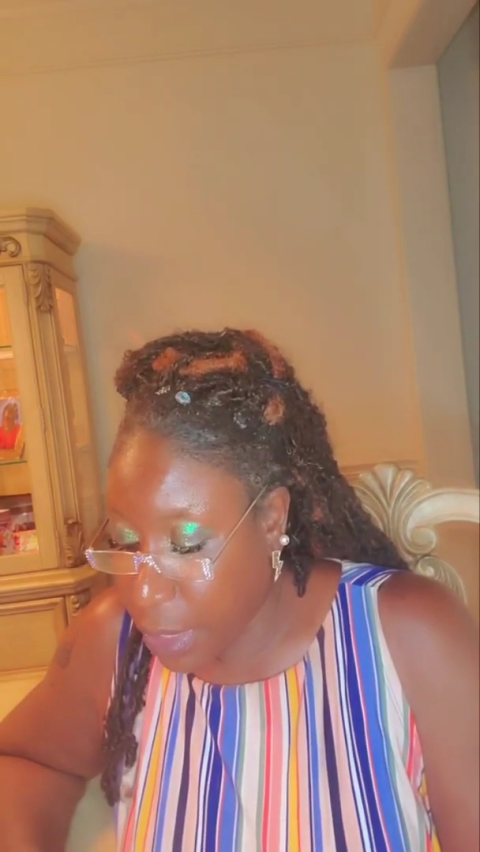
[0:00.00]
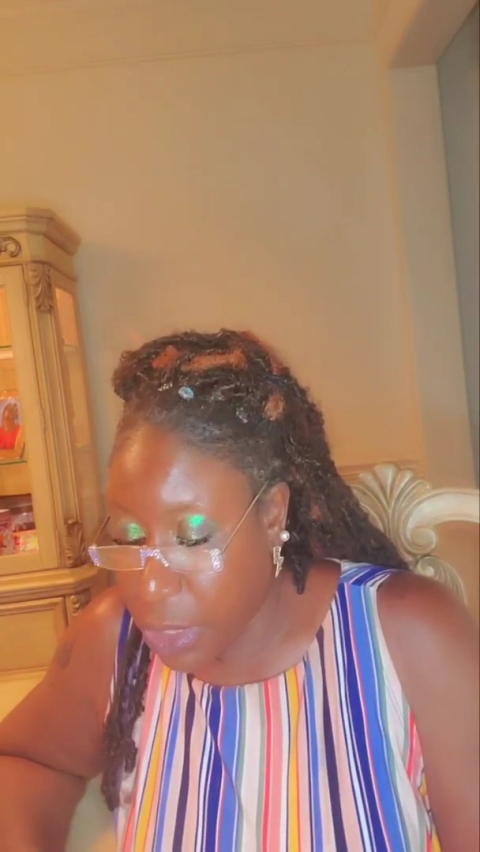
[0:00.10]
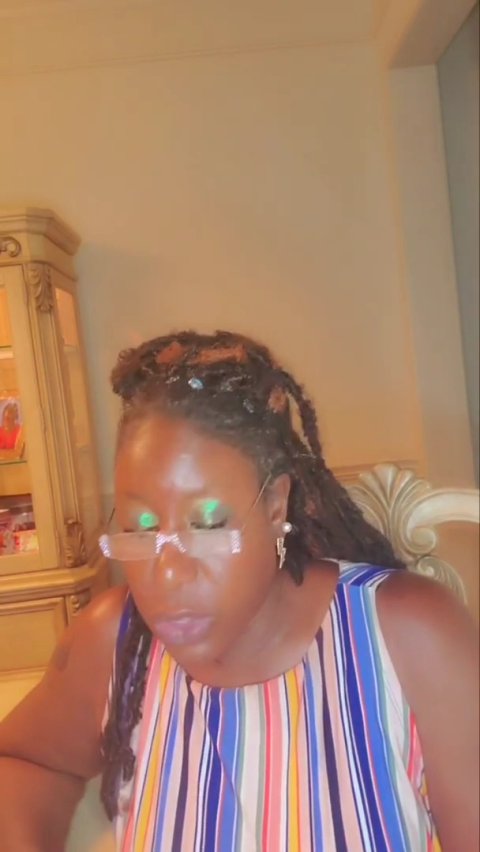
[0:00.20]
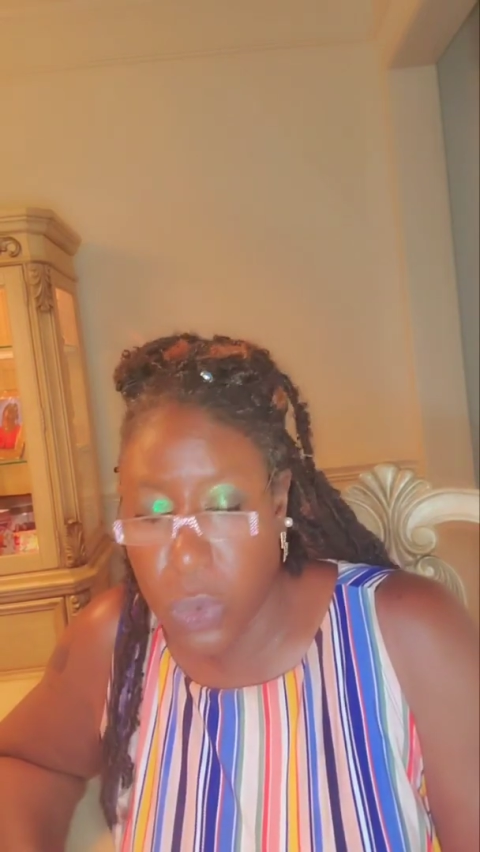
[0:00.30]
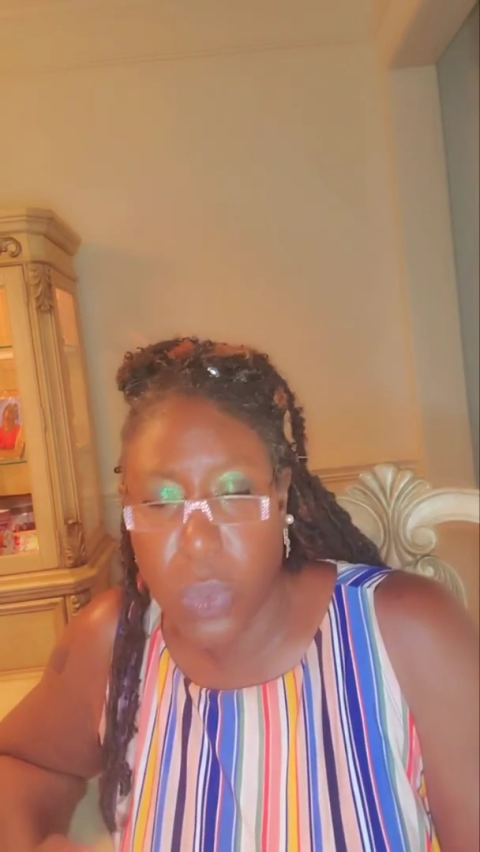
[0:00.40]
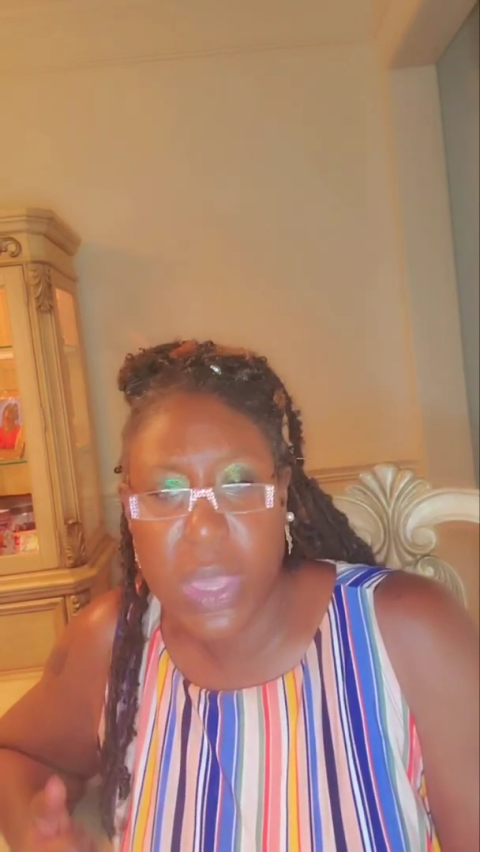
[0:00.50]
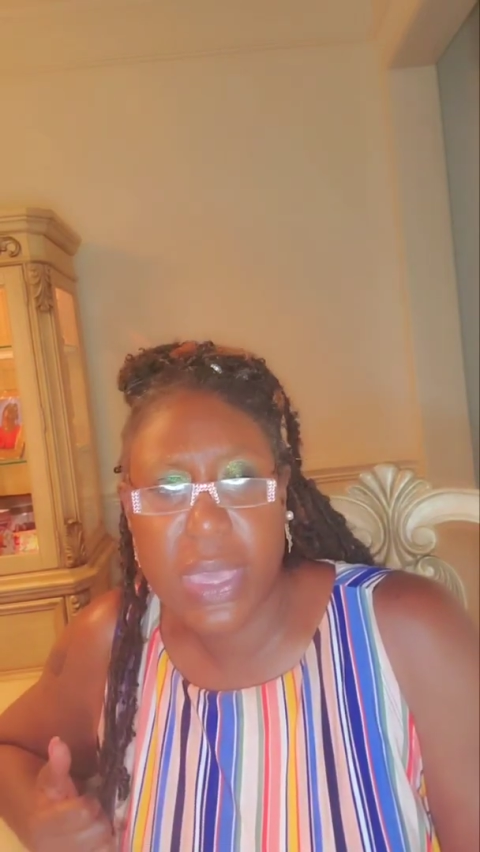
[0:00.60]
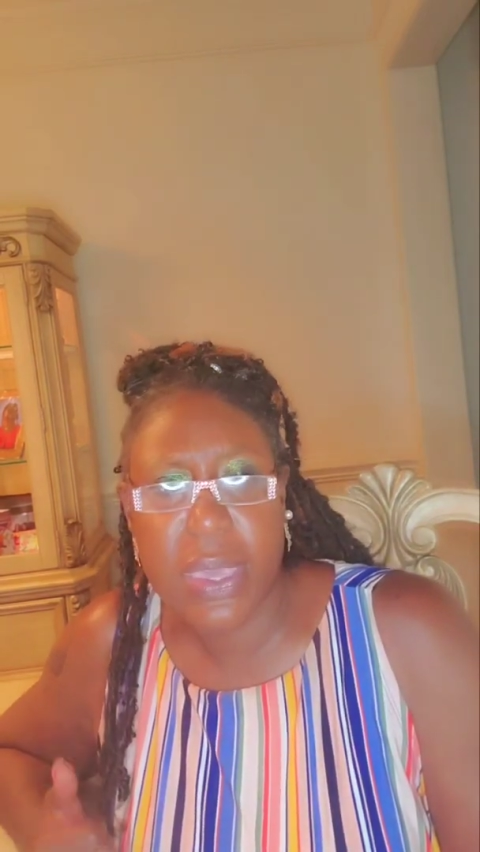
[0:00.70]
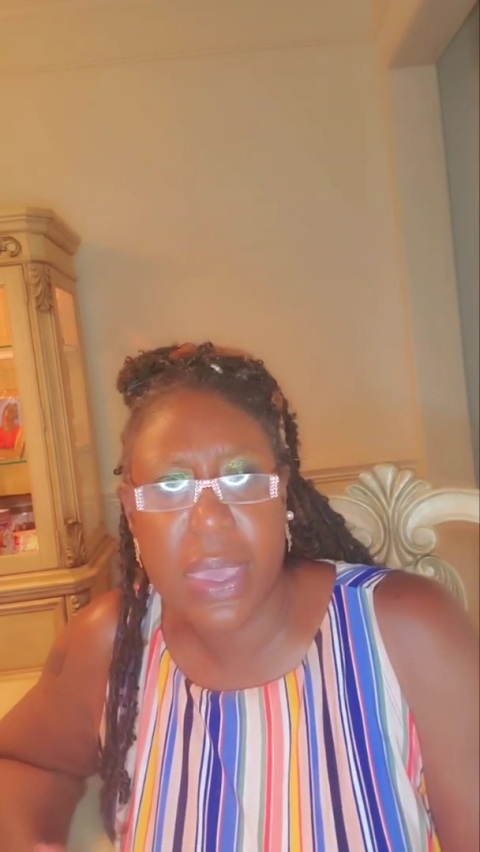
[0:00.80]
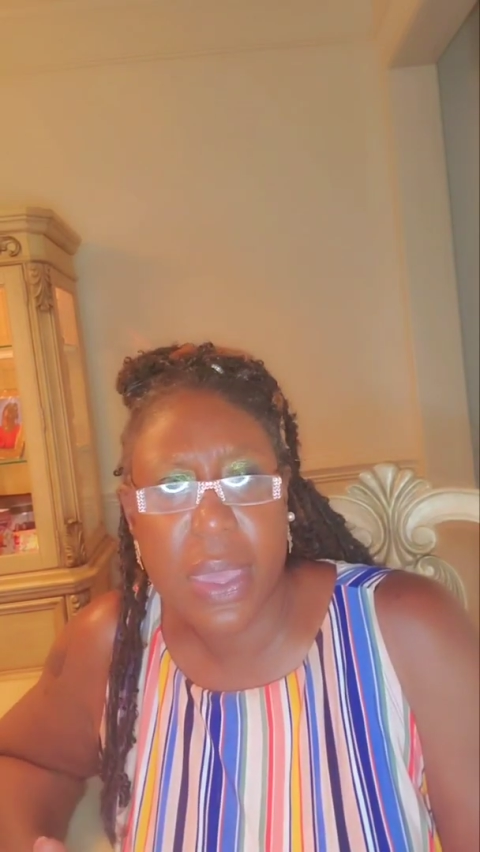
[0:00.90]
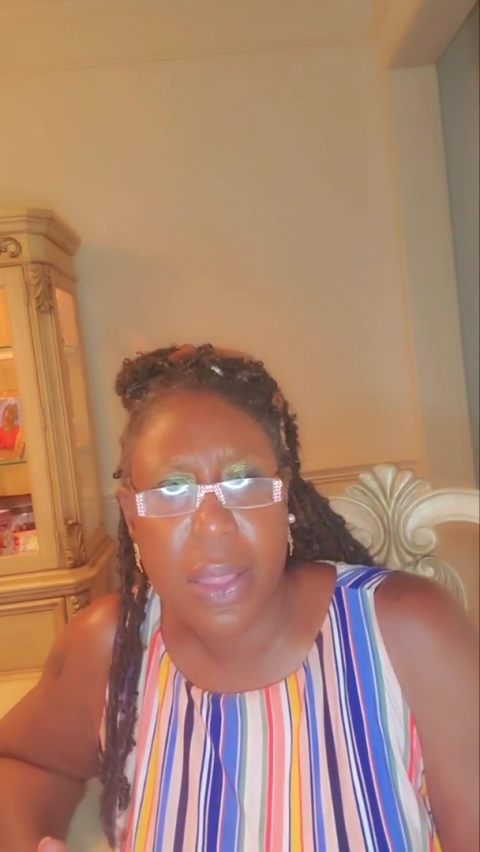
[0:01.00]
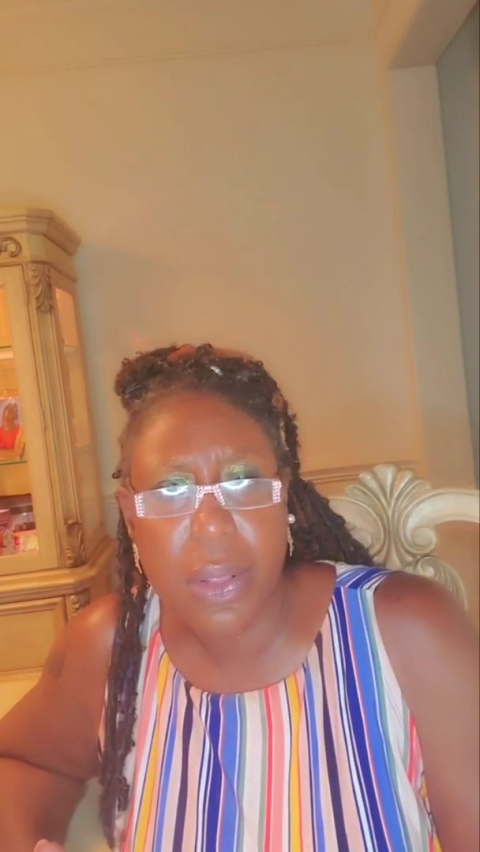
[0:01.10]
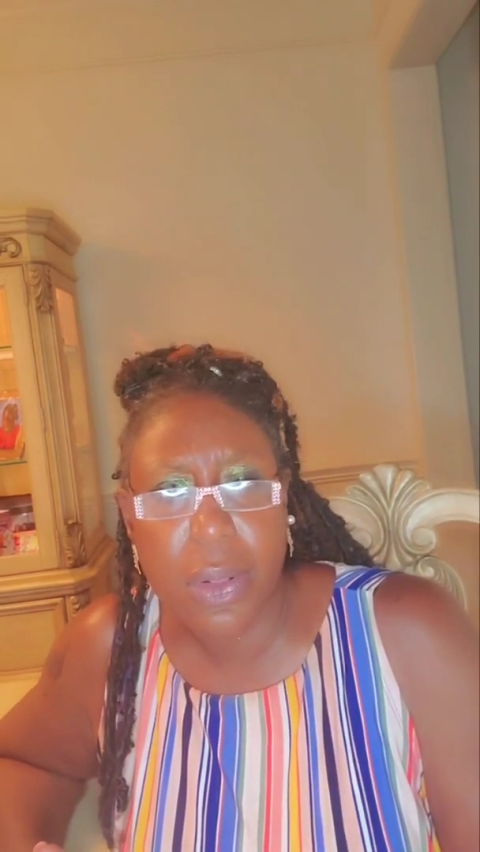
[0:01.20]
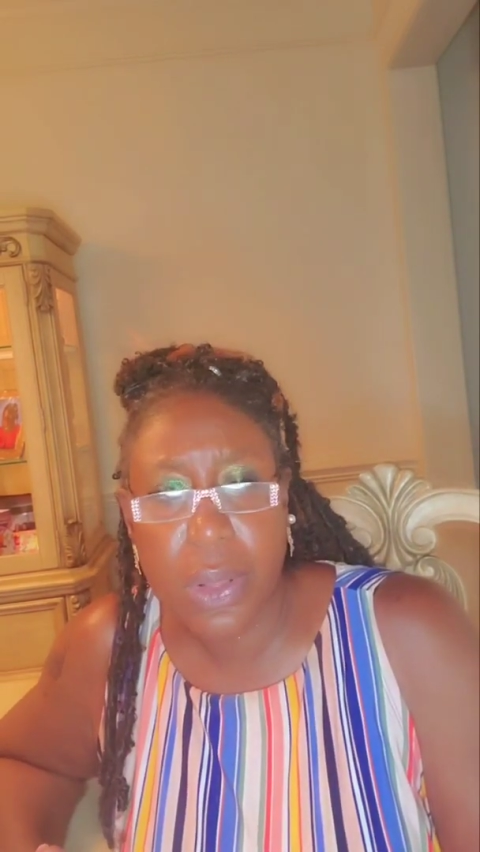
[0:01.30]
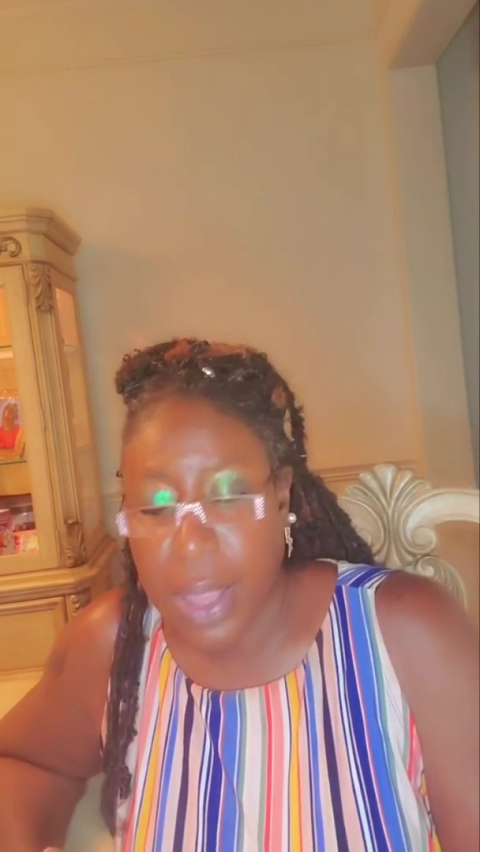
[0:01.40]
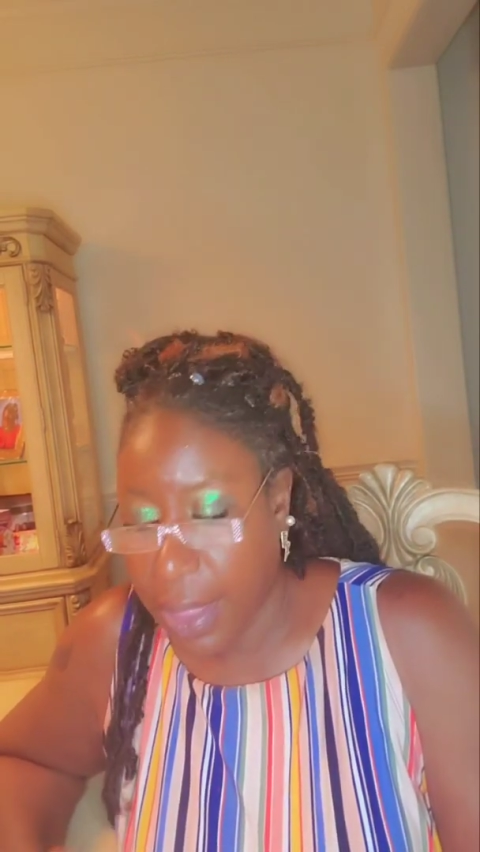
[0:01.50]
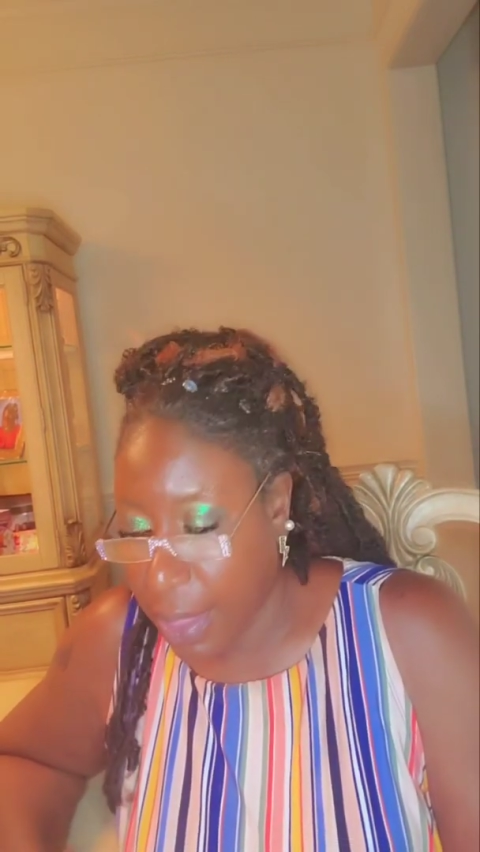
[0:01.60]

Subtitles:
you kill